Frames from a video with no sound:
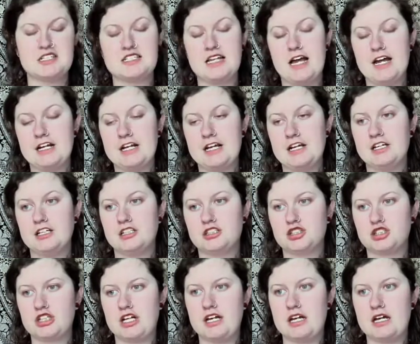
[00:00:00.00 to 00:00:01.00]
Sadie.
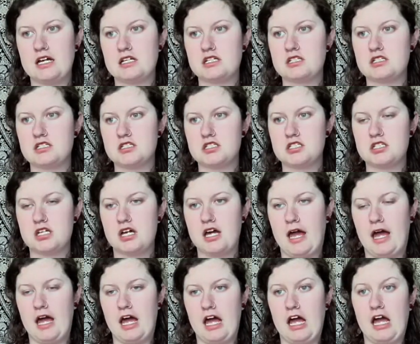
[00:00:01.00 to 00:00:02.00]
She is
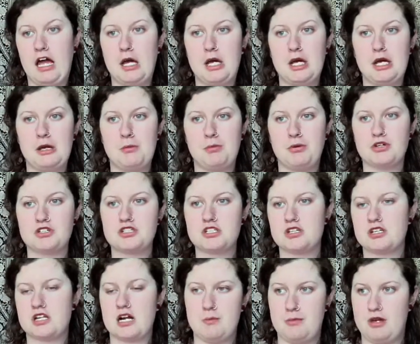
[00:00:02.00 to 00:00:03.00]
a
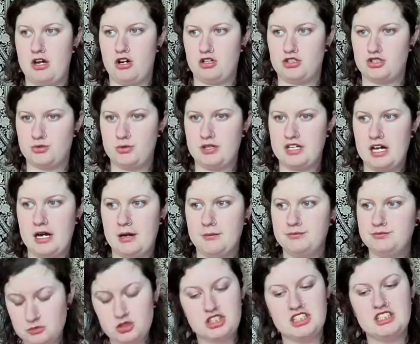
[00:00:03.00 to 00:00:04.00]
person that I met on
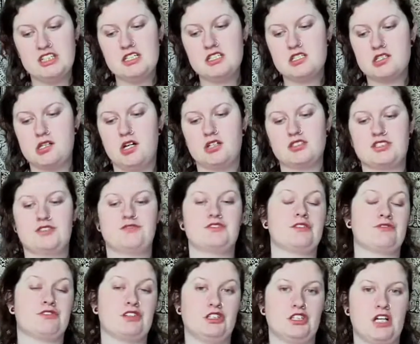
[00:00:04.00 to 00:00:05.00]
Twitter. She does lots of
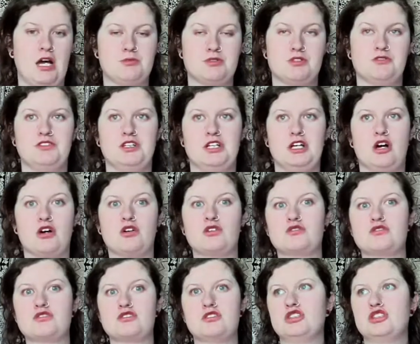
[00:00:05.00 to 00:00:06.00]
different types of
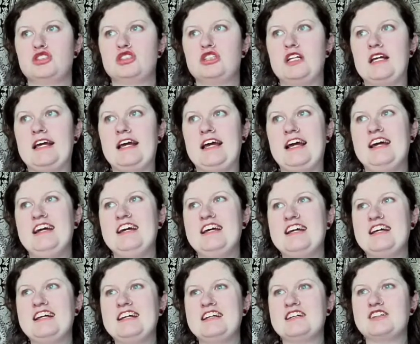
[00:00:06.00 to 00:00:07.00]
videos.
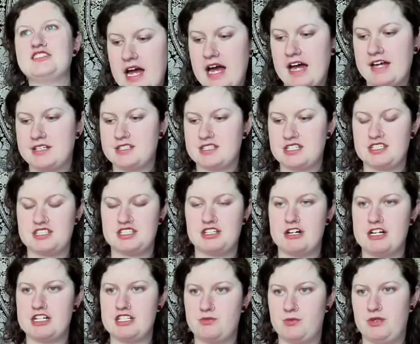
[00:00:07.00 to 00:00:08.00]
She has a
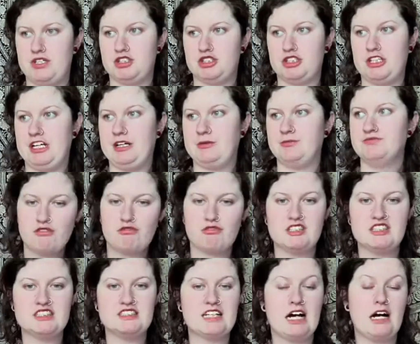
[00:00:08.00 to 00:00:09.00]
series where she
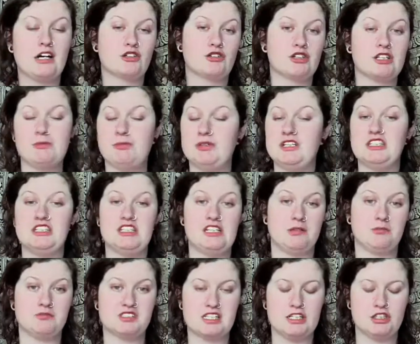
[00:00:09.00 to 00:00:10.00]
reads out creepy
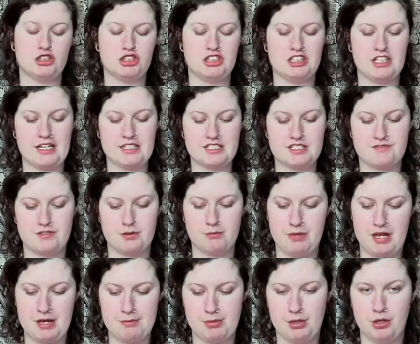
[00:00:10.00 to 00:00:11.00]
DMs that she gets from
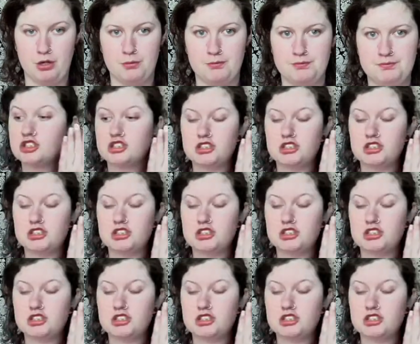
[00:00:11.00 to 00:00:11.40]
people.